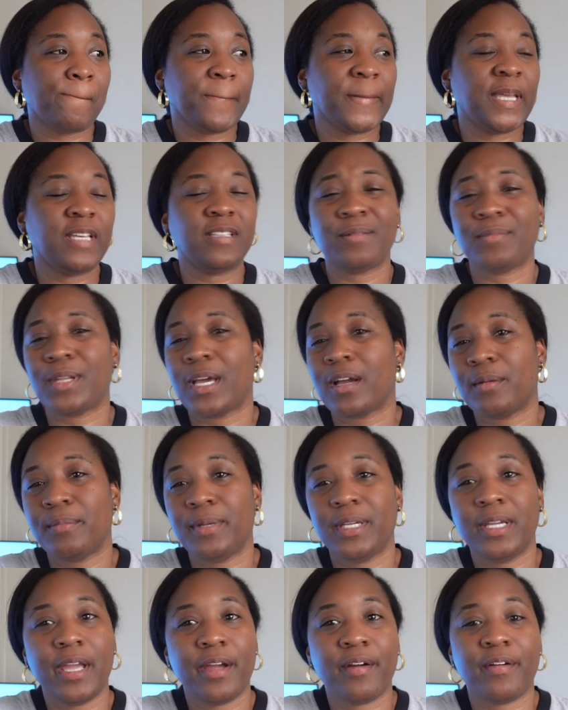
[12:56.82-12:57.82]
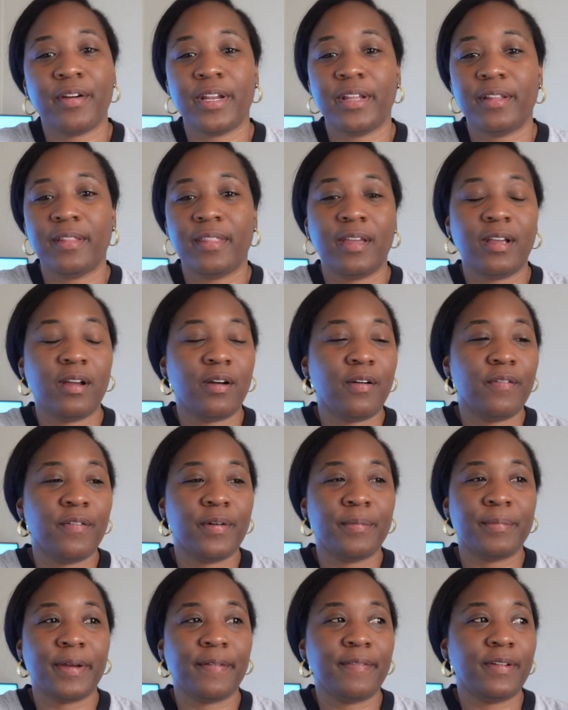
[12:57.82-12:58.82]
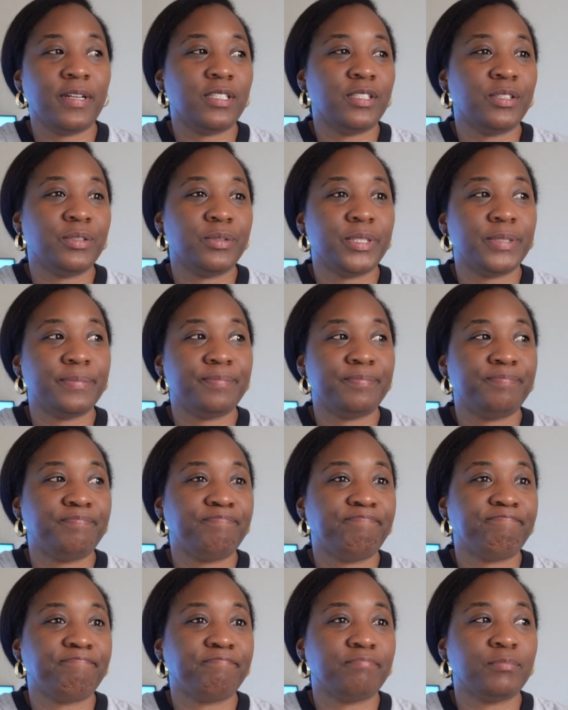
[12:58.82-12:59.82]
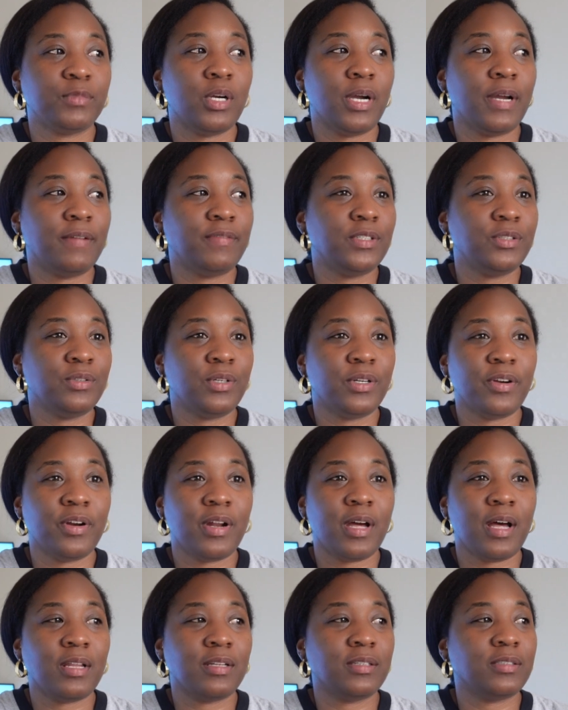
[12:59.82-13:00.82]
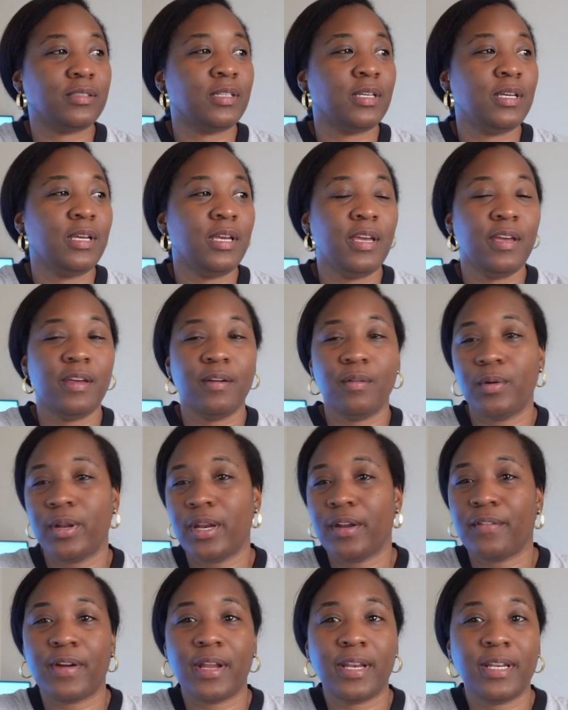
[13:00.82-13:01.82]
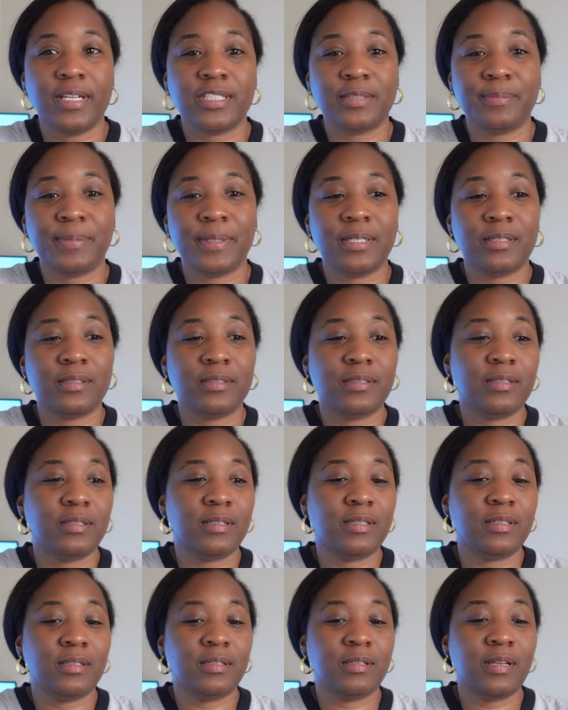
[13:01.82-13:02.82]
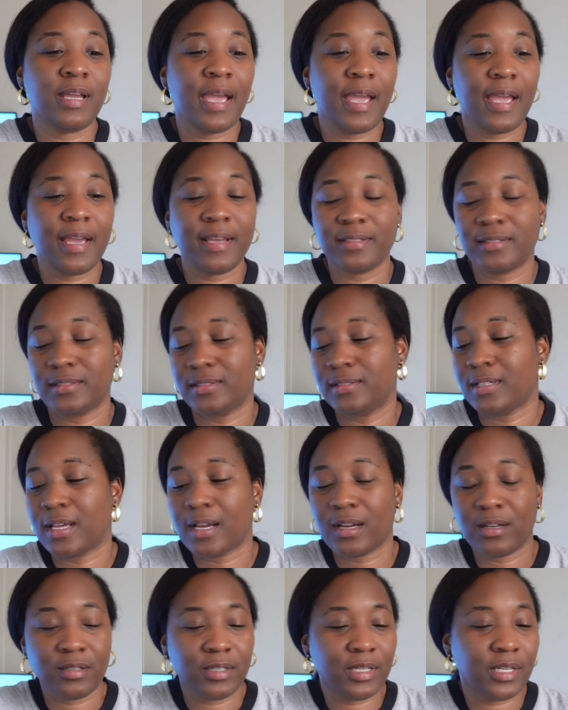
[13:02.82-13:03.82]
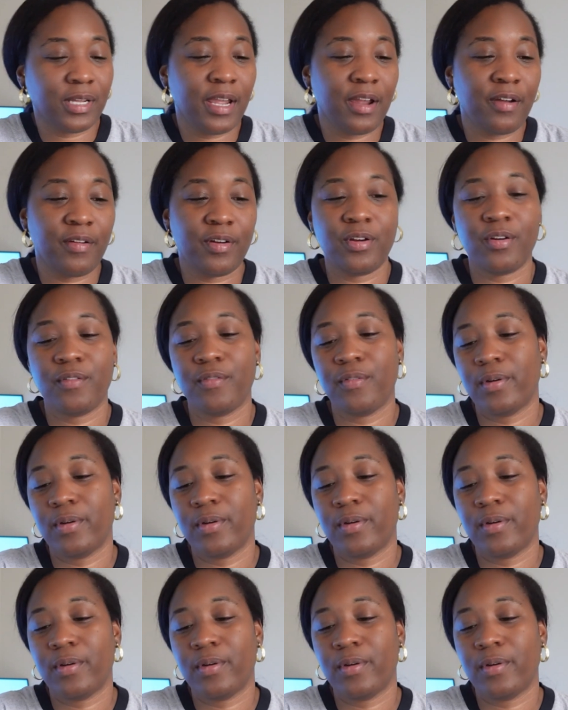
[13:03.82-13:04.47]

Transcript: Cause I'm not gonna be carrying anything over. I'm not gonna do it. We're gonna have $200. Whatever I didn't spend in, in gas is not gonna be carried over.